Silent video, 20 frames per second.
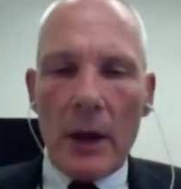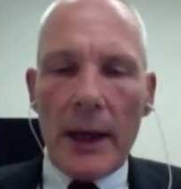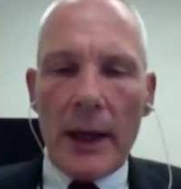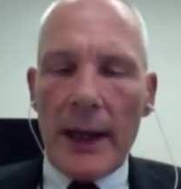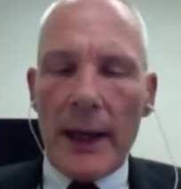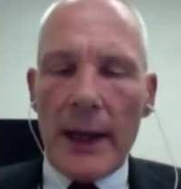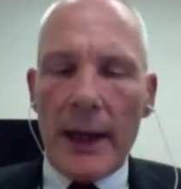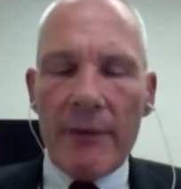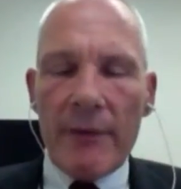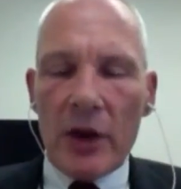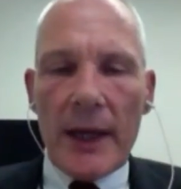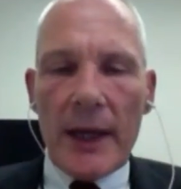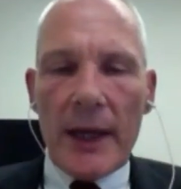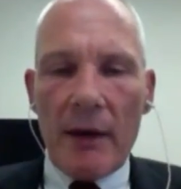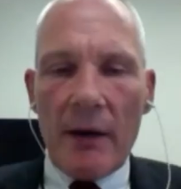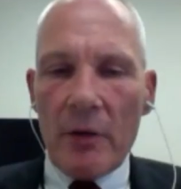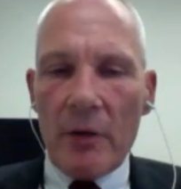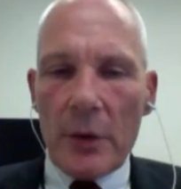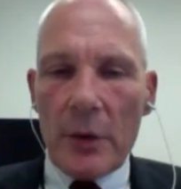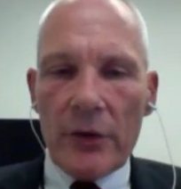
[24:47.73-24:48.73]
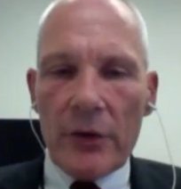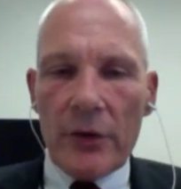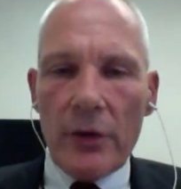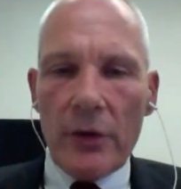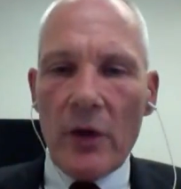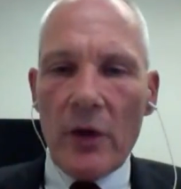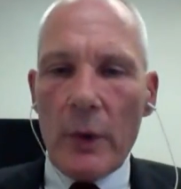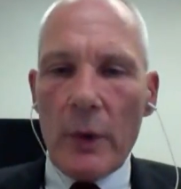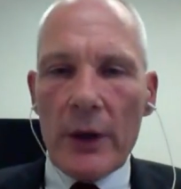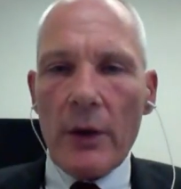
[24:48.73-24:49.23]
every government, to the
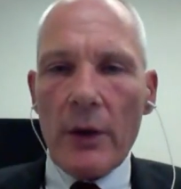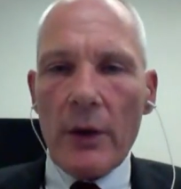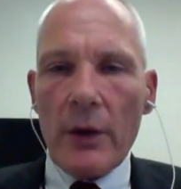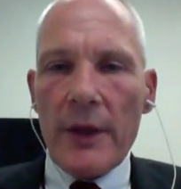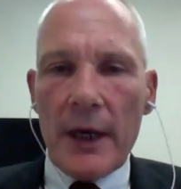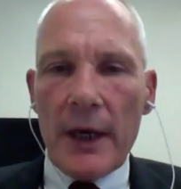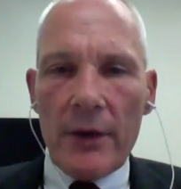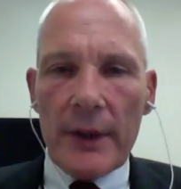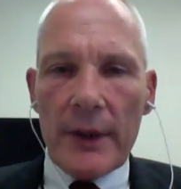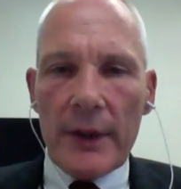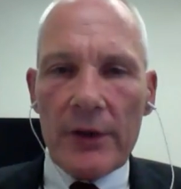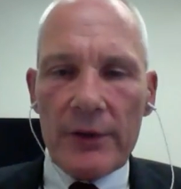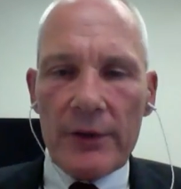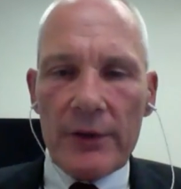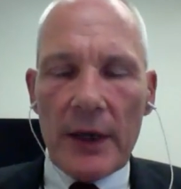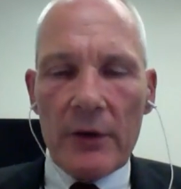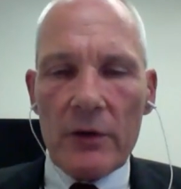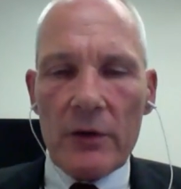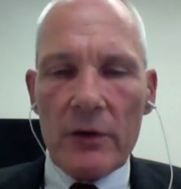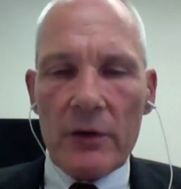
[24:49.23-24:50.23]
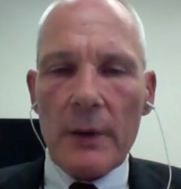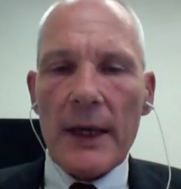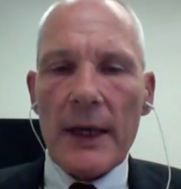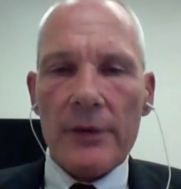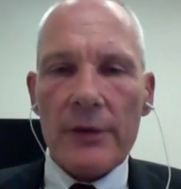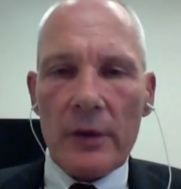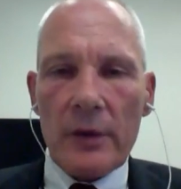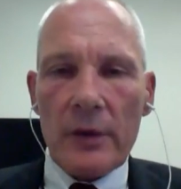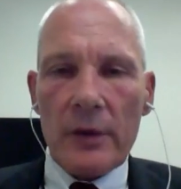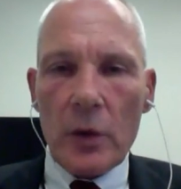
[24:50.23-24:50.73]
one or the other extent,
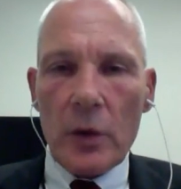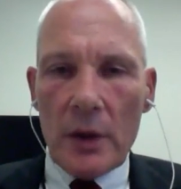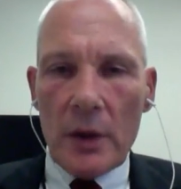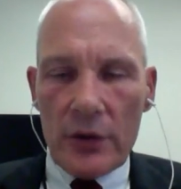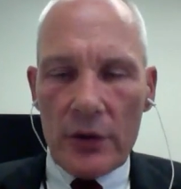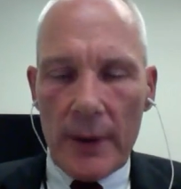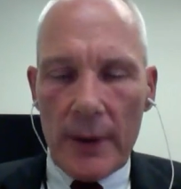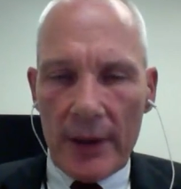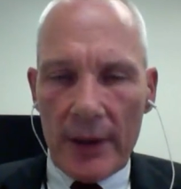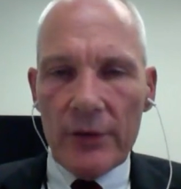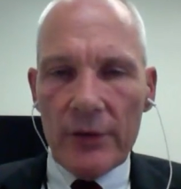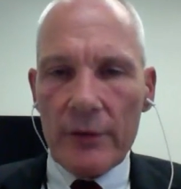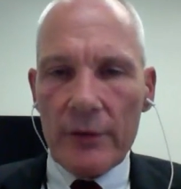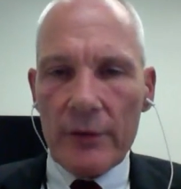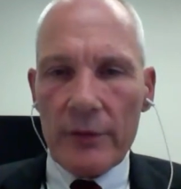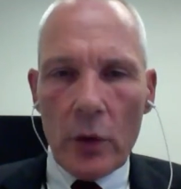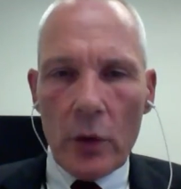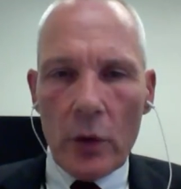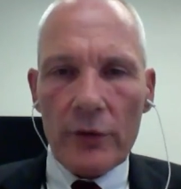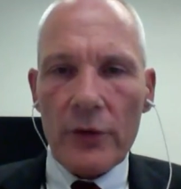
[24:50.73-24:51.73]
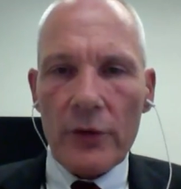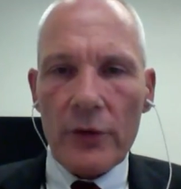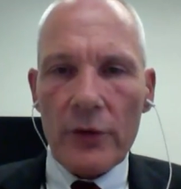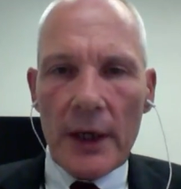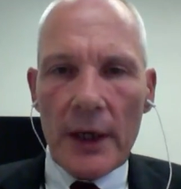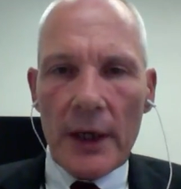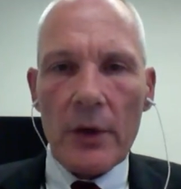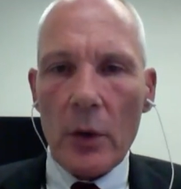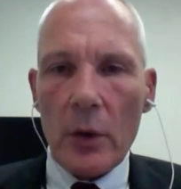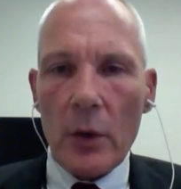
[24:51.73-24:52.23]
tries, of course, to get
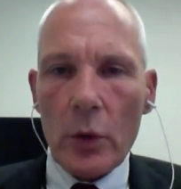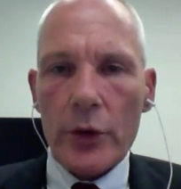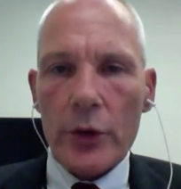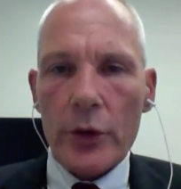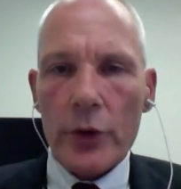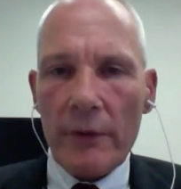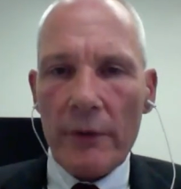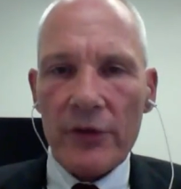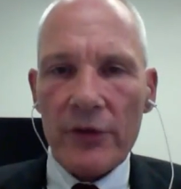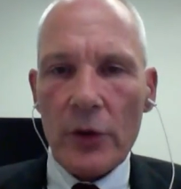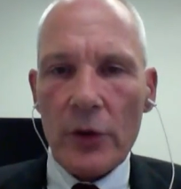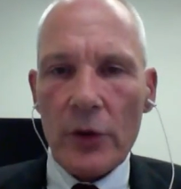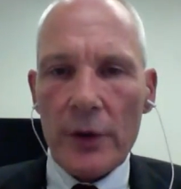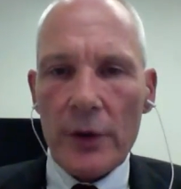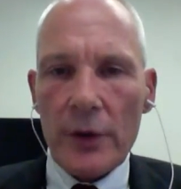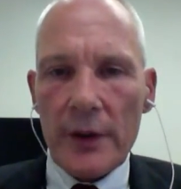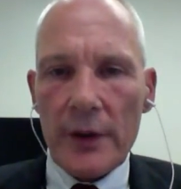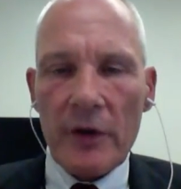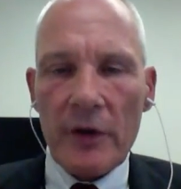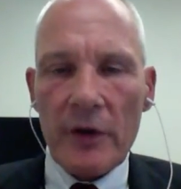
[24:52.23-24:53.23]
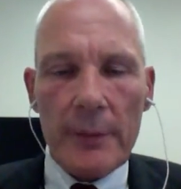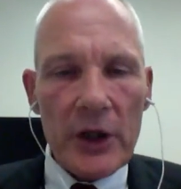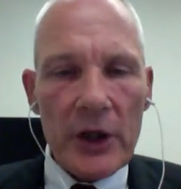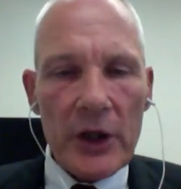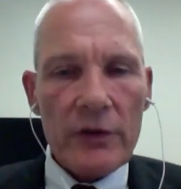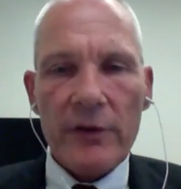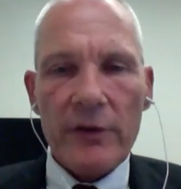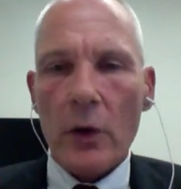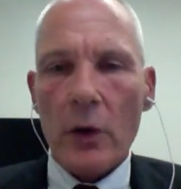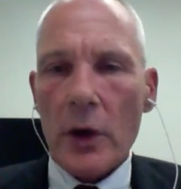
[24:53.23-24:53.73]
hold of certain information
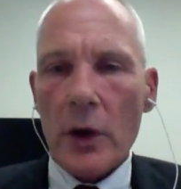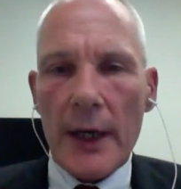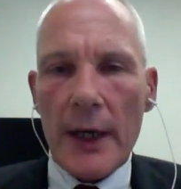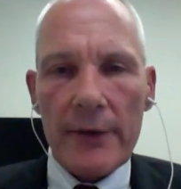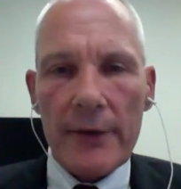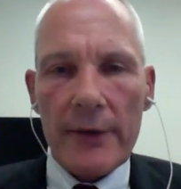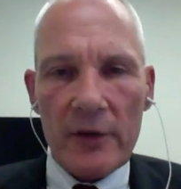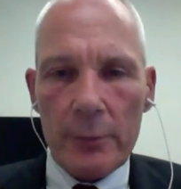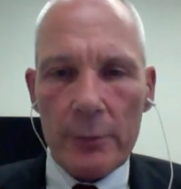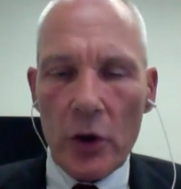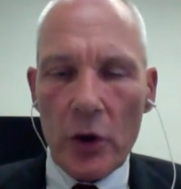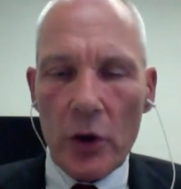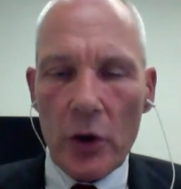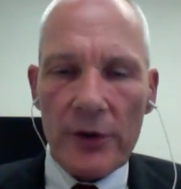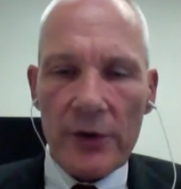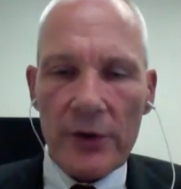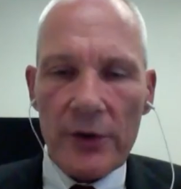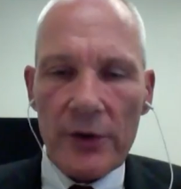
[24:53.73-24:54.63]
for all kinds of purposes.